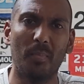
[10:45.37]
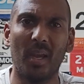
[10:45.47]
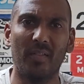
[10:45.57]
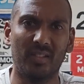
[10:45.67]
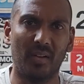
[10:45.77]
a
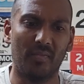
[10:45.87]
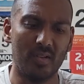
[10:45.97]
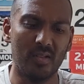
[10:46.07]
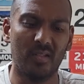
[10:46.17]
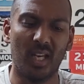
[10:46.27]
bit of a
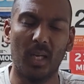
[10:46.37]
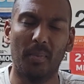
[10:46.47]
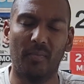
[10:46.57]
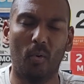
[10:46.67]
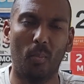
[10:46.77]
difference in the
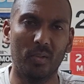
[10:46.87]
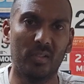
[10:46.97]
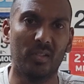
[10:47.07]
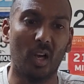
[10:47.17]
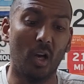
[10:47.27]
performance